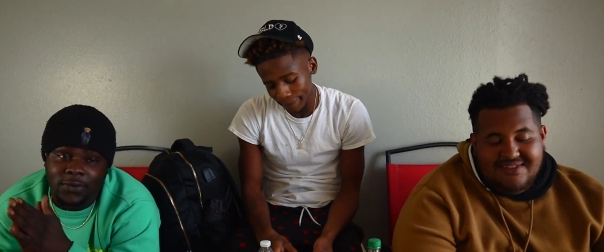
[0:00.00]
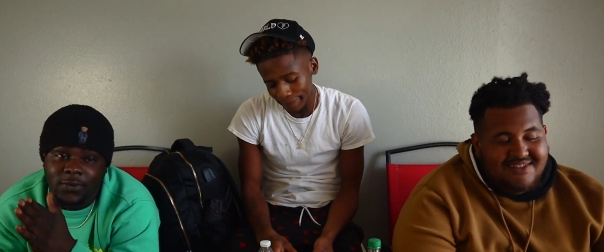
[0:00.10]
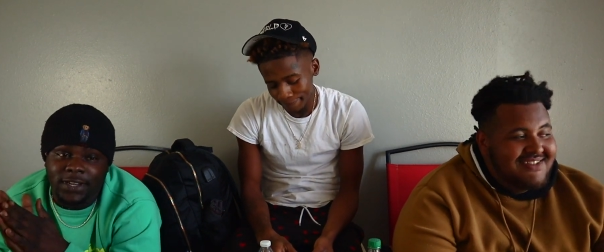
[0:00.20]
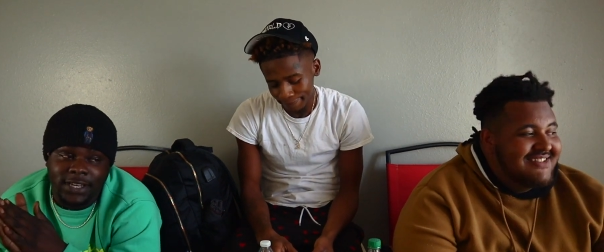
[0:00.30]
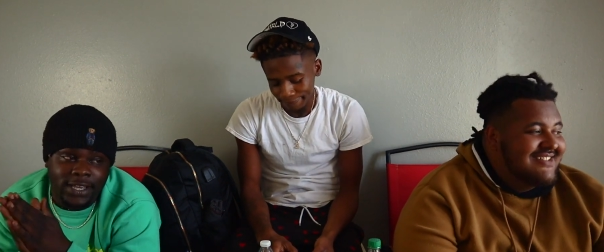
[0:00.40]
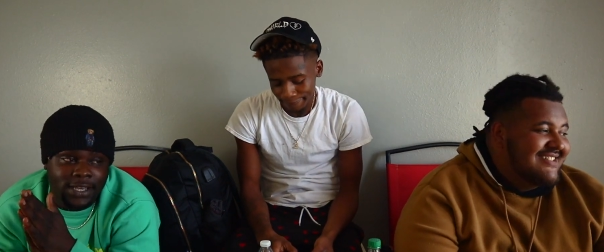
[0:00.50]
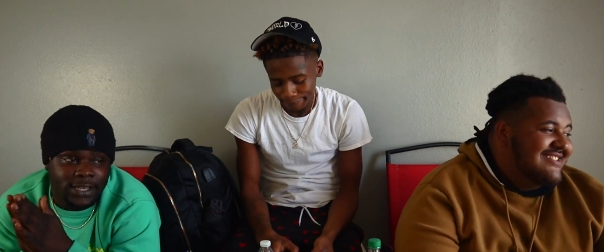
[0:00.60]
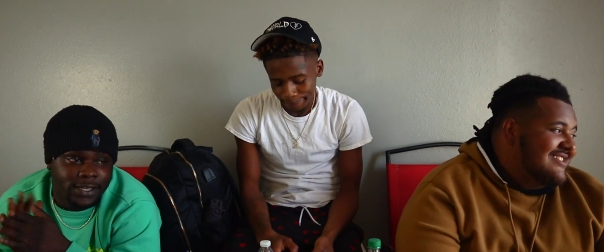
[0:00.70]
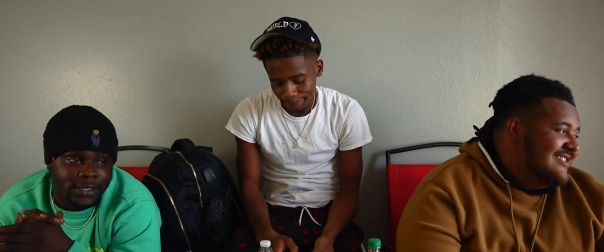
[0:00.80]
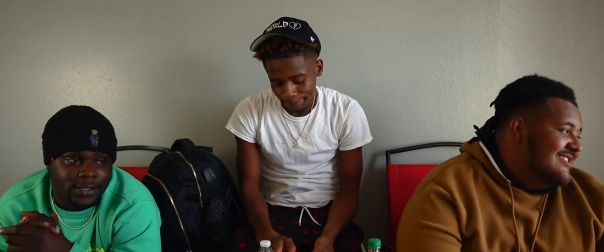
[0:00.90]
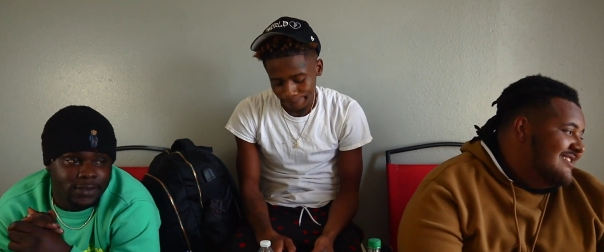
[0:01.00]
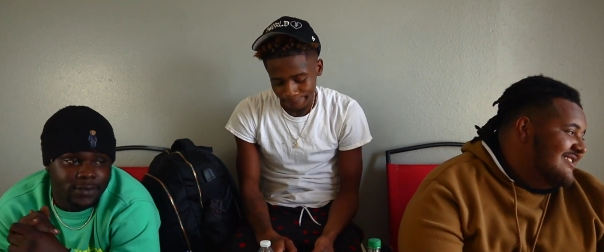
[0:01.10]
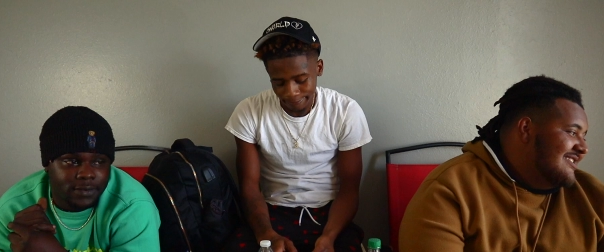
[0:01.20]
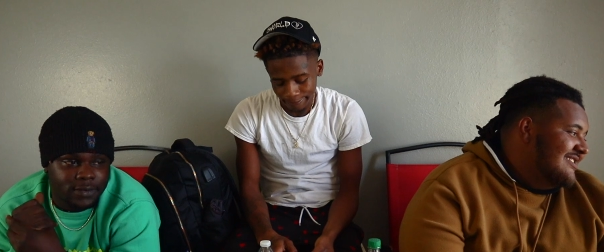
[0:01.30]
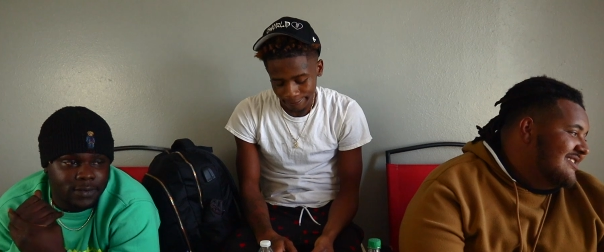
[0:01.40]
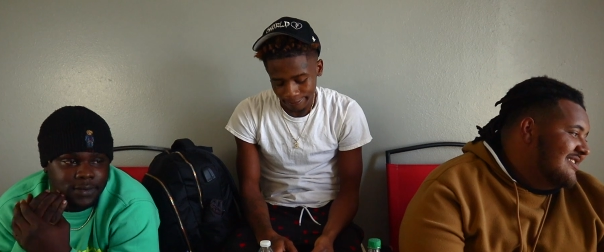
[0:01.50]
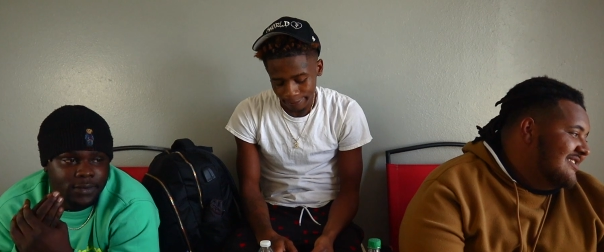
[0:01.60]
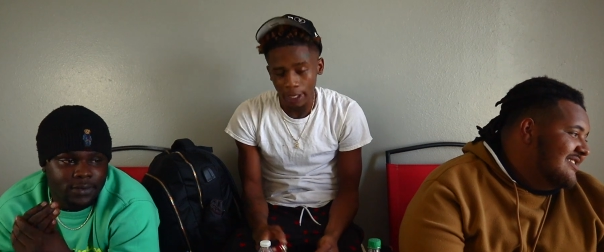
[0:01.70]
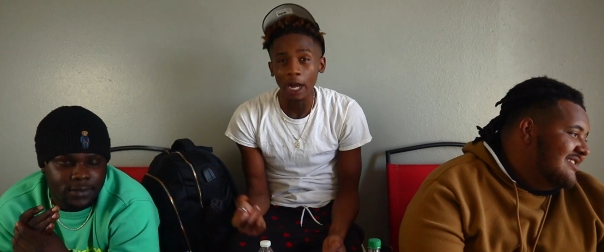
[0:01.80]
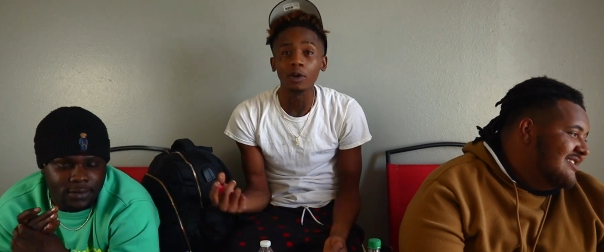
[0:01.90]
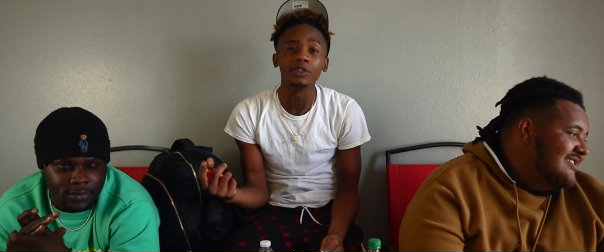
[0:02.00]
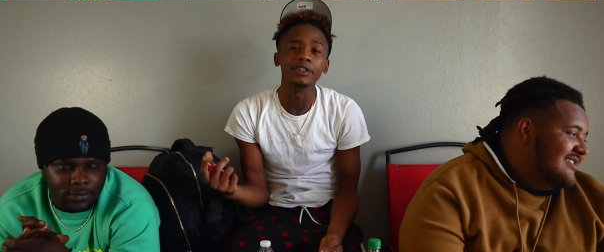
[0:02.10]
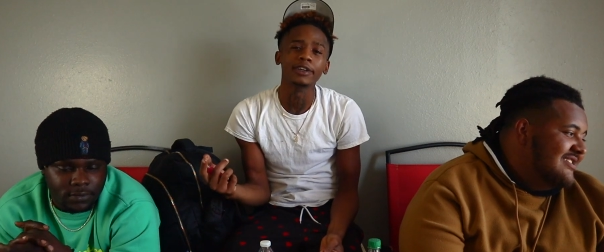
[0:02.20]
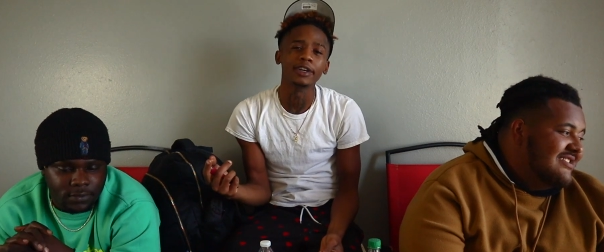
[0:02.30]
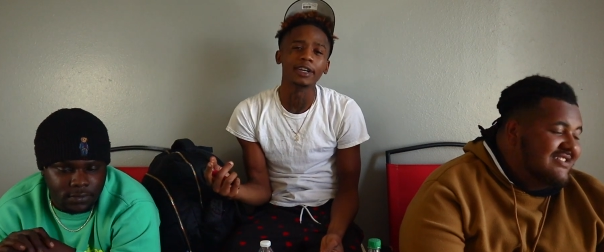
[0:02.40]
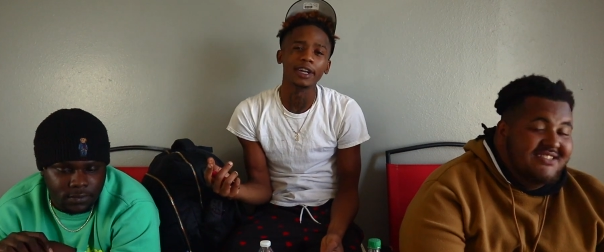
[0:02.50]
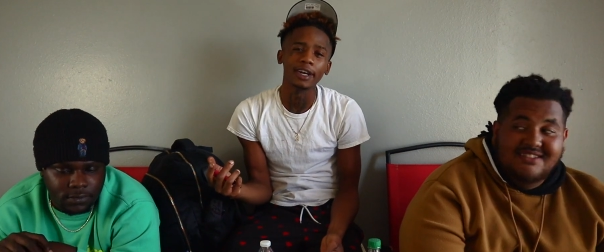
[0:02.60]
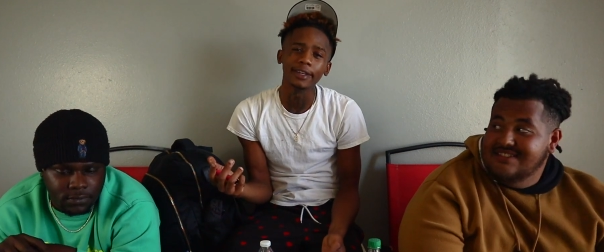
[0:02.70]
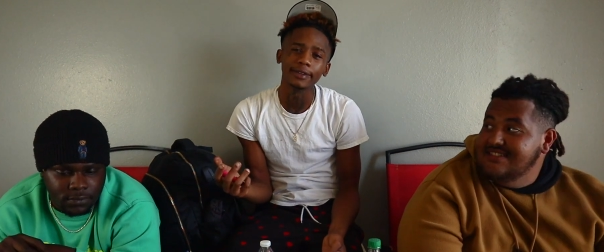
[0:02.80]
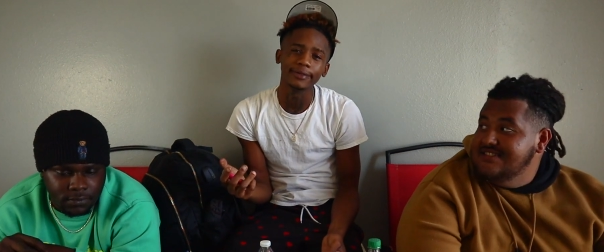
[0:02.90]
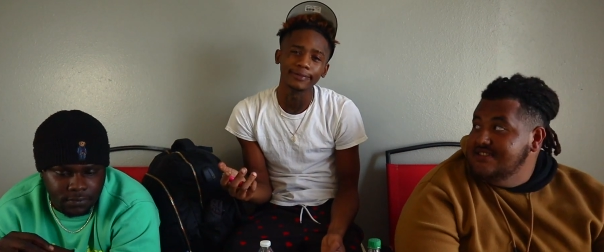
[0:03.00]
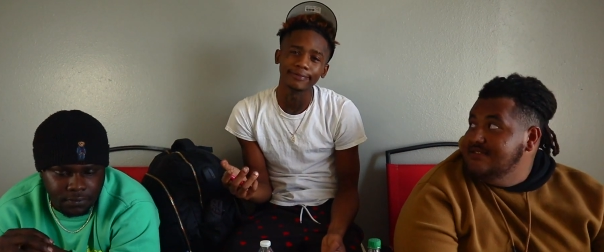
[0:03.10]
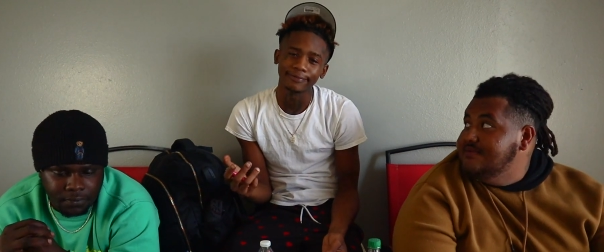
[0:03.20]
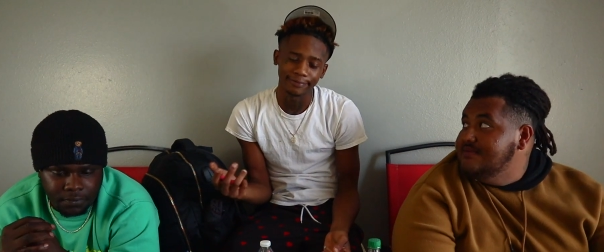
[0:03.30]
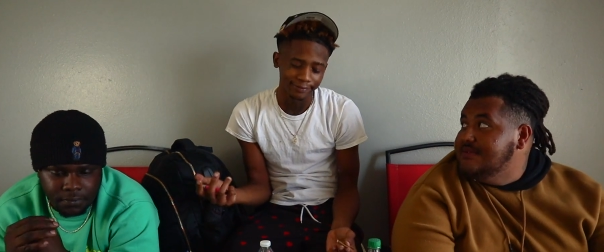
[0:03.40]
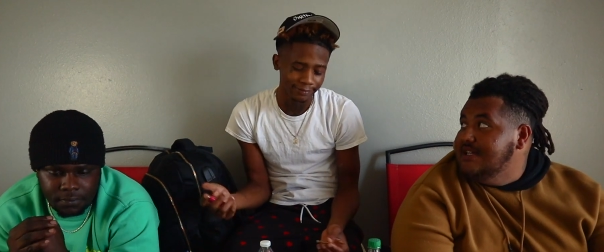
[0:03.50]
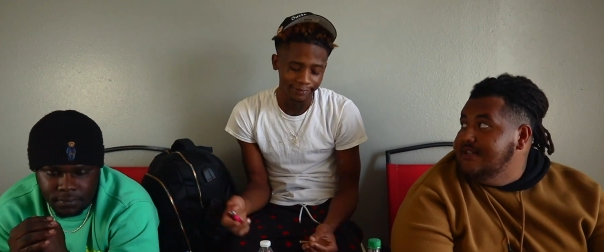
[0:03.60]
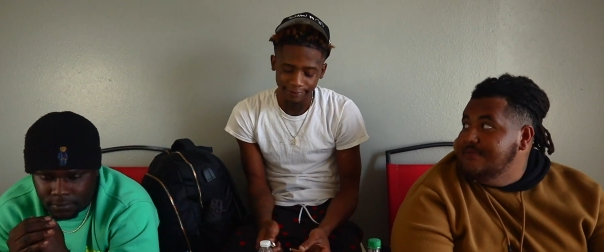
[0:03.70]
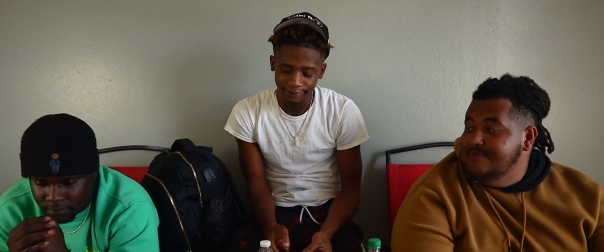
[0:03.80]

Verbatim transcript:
Speaker 1: We did. Right, right. But I was in the grade high. Yeah.